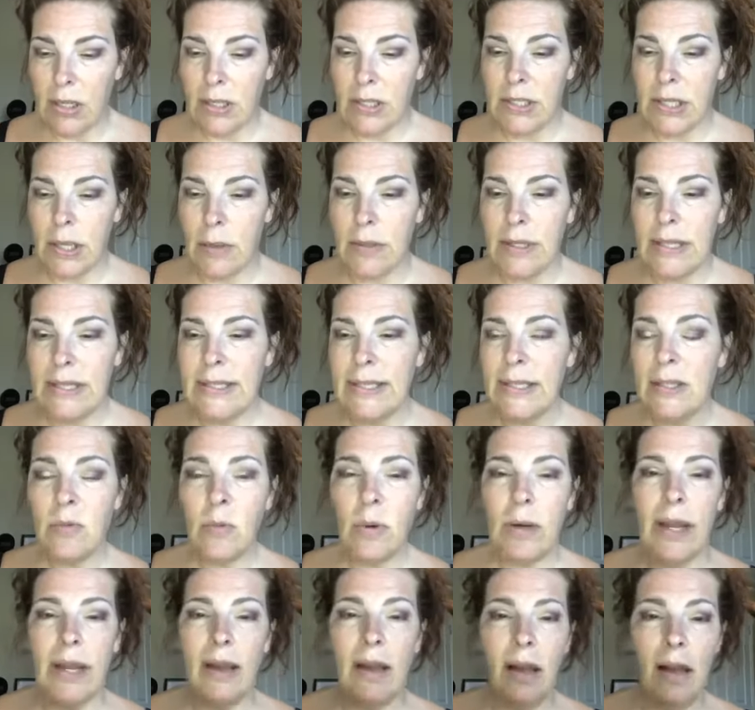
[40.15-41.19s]
So this is
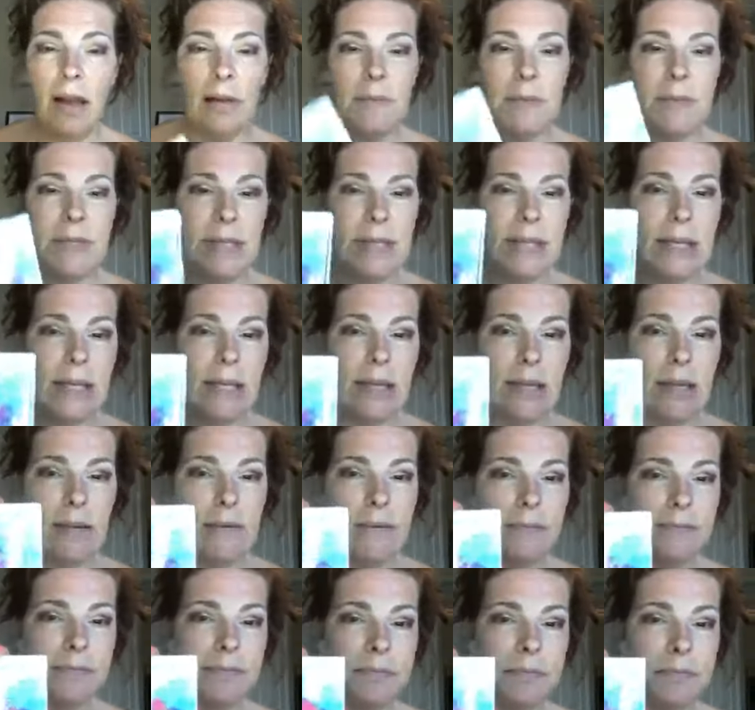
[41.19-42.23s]
what it comes in.